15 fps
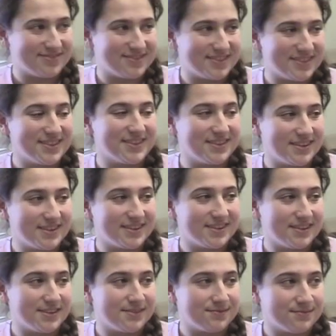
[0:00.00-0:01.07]

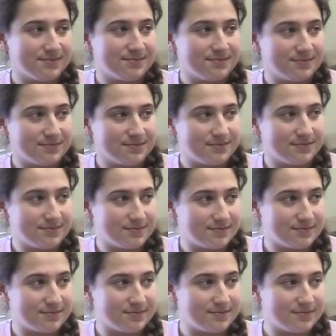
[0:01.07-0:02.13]

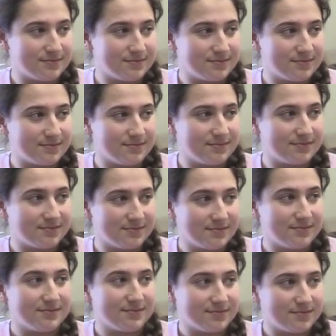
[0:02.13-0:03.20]

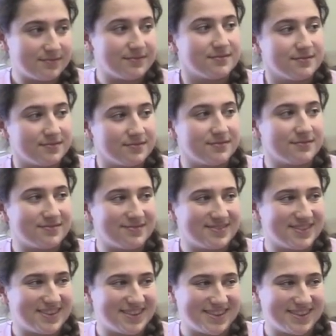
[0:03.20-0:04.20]
[no speech]